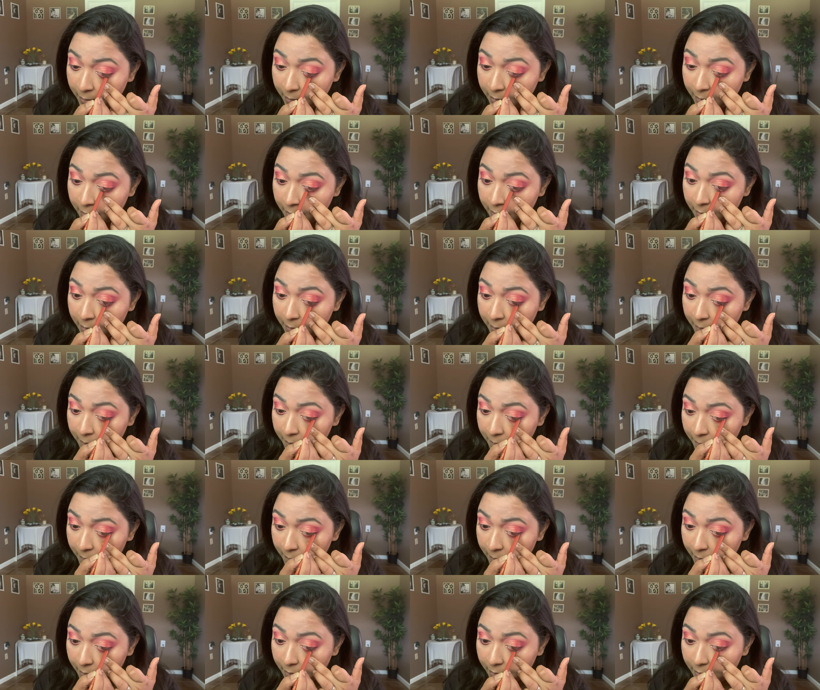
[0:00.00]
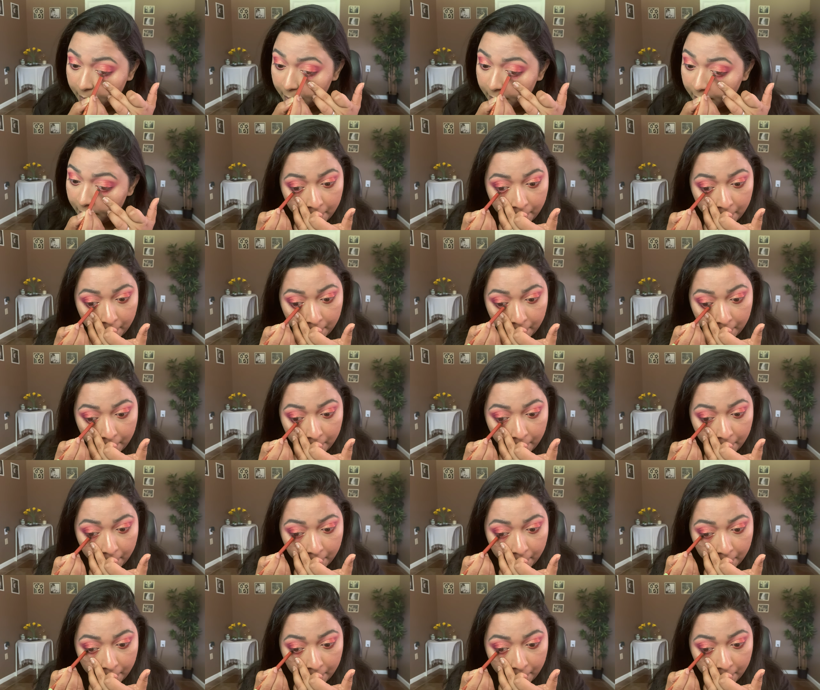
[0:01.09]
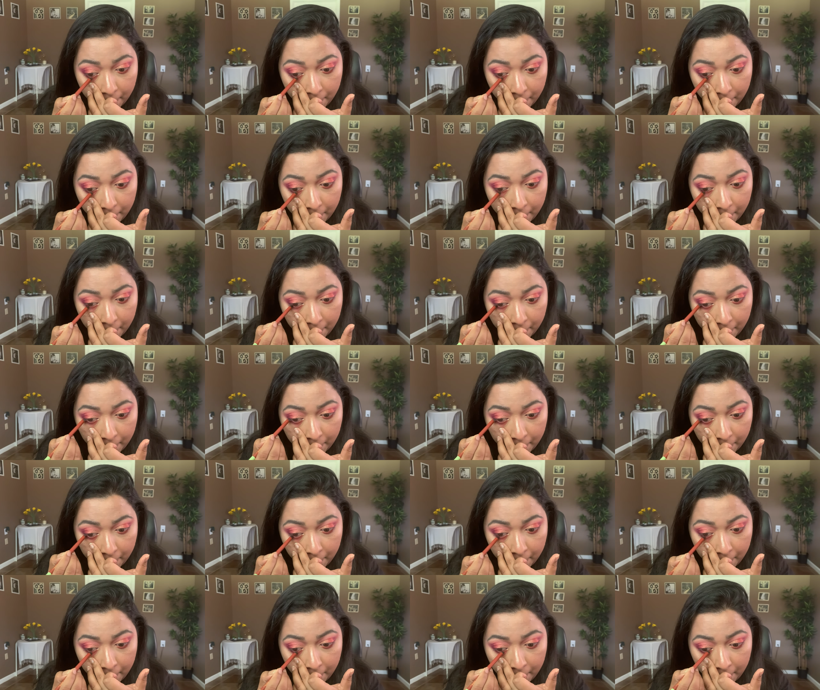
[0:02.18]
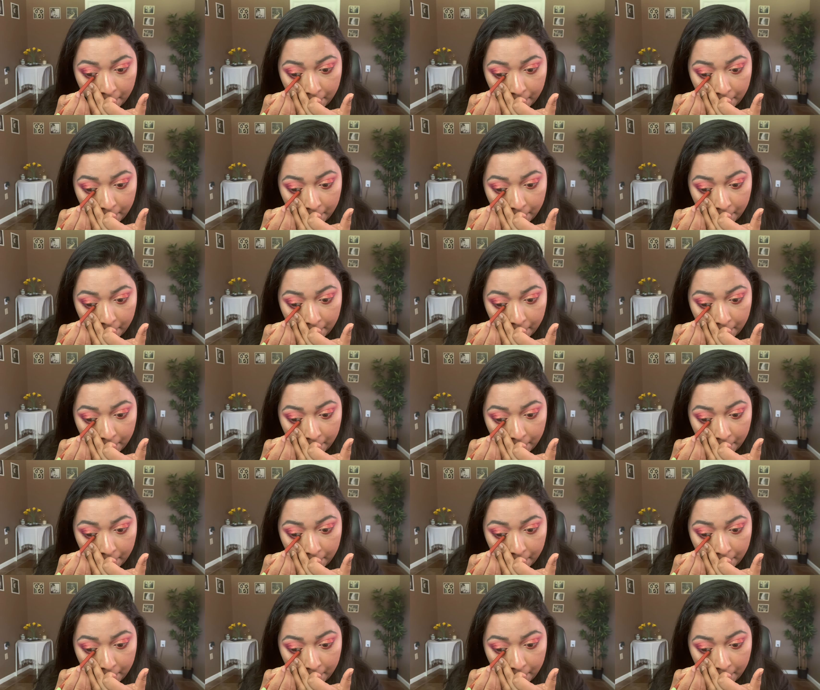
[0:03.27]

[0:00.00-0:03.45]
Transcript: (no one is talking)